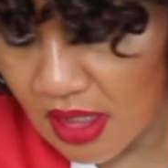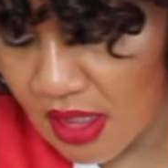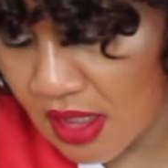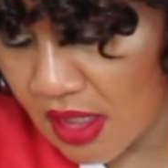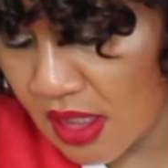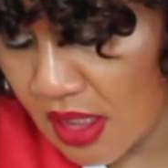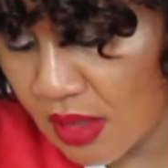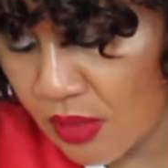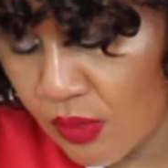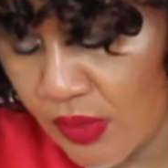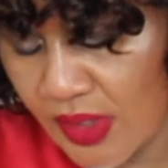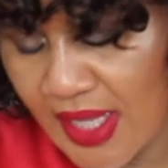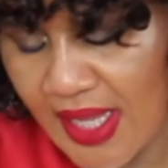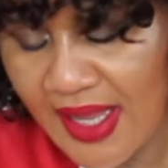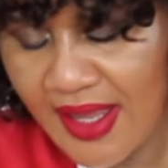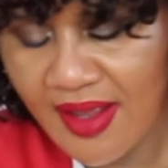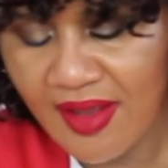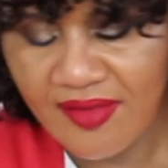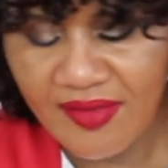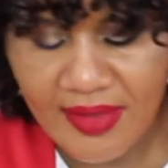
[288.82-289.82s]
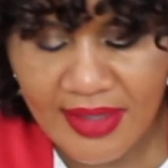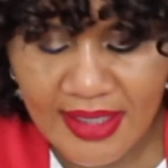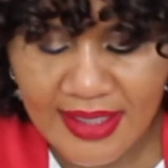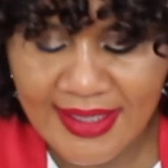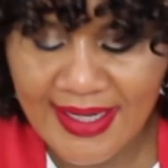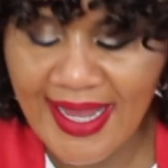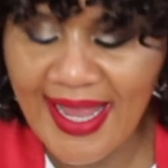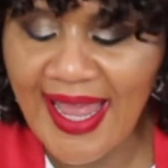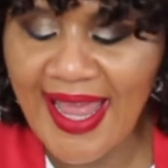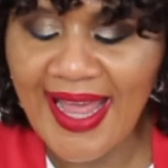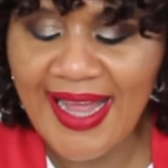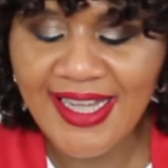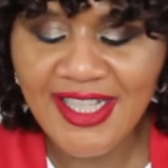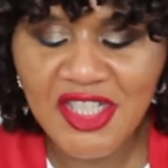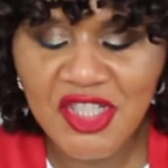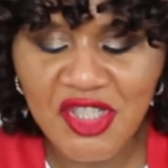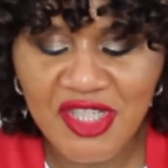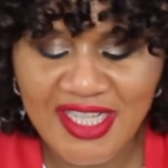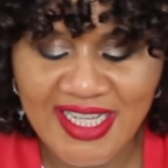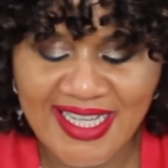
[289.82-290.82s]
And then we have an
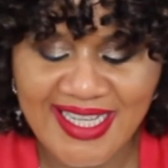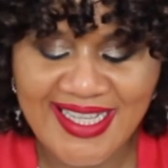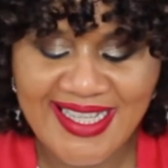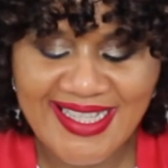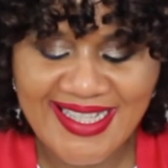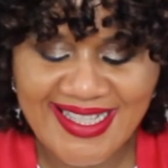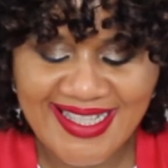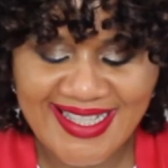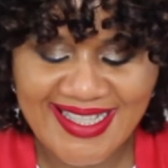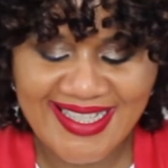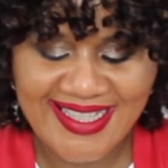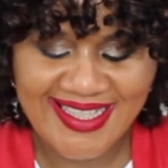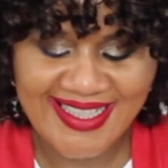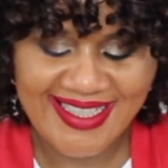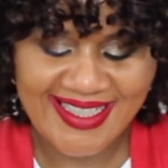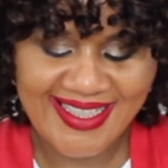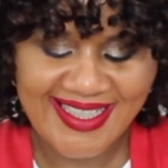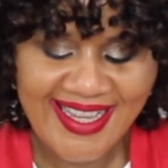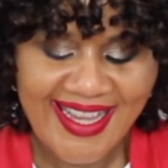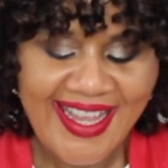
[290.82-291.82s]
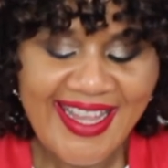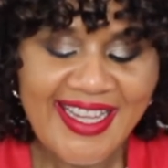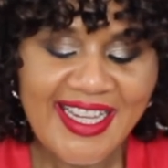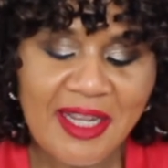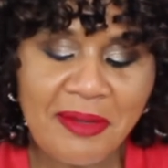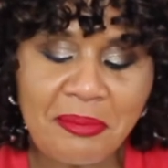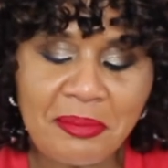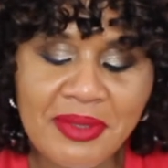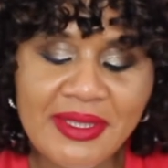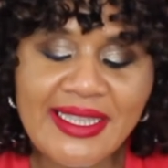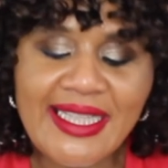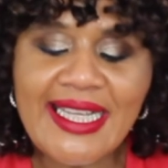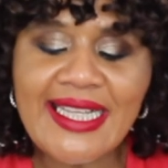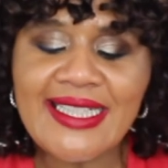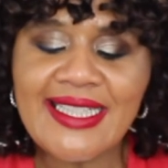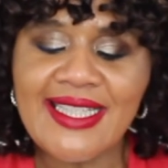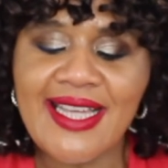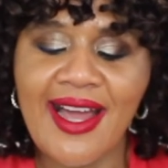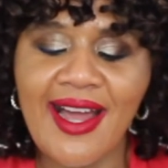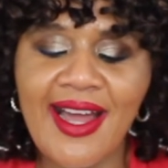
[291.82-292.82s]
Algenist
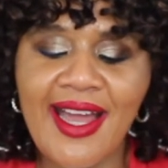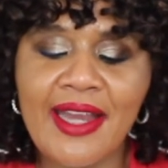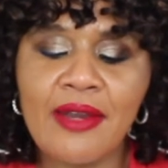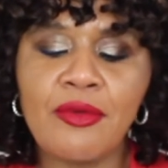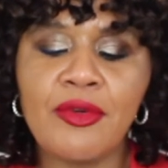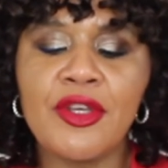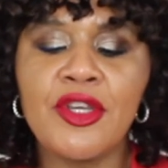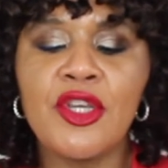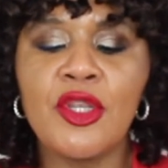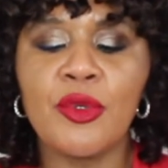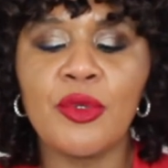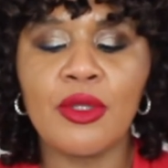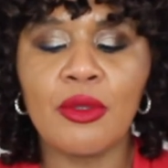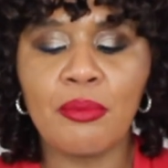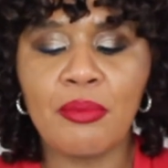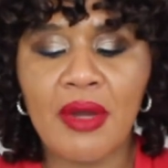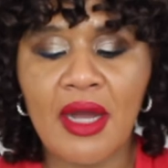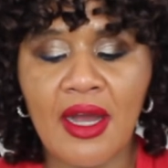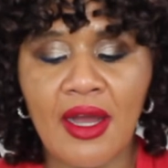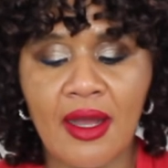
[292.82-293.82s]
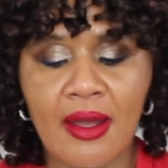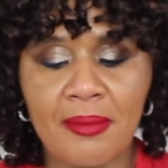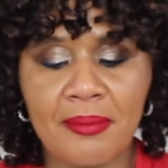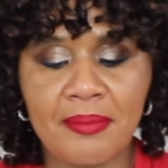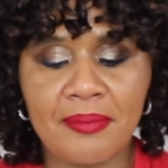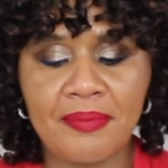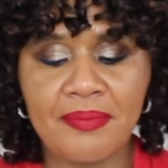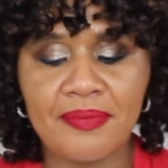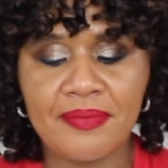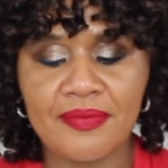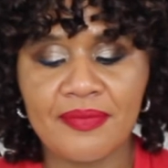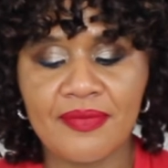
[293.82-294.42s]
Complete Eye Renewal Balm.